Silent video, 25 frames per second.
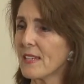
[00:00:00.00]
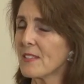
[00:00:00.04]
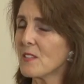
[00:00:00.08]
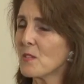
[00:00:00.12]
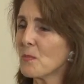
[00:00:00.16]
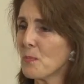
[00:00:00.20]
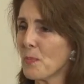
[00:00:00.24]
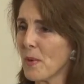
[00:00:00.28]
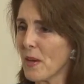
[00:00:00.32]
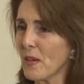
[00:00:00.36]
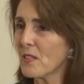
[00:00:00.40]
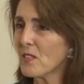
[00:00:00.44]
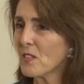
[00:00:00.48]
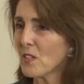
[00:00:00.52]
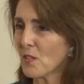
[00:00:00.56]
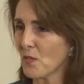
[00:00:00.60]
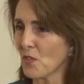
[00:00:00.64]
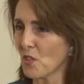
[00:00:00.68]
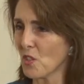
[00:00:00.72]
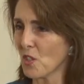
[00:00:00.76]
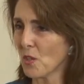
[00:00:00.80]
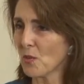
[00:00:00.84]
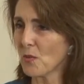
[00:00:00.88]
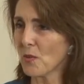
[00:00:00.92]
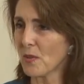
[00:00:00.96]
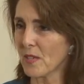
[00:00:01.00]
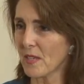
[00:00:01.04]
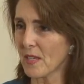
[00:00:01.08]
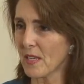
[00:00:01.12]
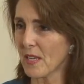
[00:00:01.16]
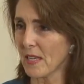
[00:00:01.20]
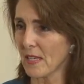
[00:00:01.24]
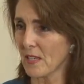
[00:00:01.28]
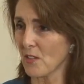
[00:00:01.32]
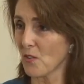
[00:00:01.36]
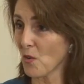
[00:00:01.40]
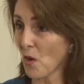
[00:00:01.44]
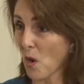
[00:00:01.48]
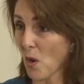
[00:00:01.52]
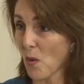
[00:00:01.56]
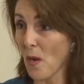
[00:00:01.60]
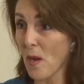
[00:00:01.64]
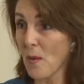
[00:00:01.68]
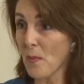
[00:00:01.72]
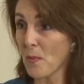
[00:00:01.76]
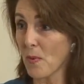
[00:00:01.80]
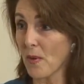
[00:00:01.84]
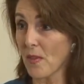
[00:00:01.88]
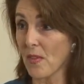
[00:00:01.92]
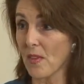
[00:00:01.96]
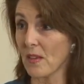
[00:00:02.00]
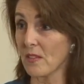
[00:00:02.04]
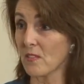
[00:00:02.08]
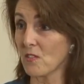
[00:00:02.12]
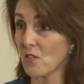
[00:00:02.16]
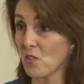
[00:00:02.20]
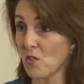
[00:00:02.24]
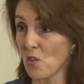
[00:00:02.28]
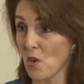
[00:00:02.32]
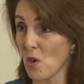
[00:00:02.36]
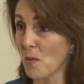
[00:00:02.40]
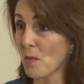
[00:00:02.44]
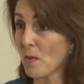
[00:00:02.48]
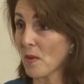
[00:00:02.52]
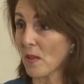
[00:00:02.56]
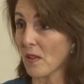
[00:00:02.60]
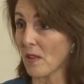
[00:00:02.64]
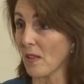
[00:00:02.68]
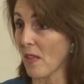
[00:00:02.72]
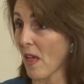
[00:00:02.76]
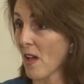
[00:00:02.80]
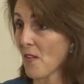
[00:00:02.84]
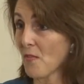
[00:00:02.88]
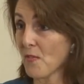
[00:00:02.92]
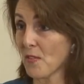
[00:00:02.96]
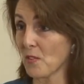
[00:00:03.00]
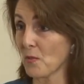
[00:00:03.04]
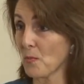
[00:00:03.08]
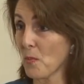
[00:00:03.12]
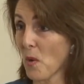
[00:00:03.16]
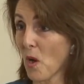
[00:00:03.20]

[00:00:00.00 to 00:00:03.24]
It's best if children can grow up with as normal a life as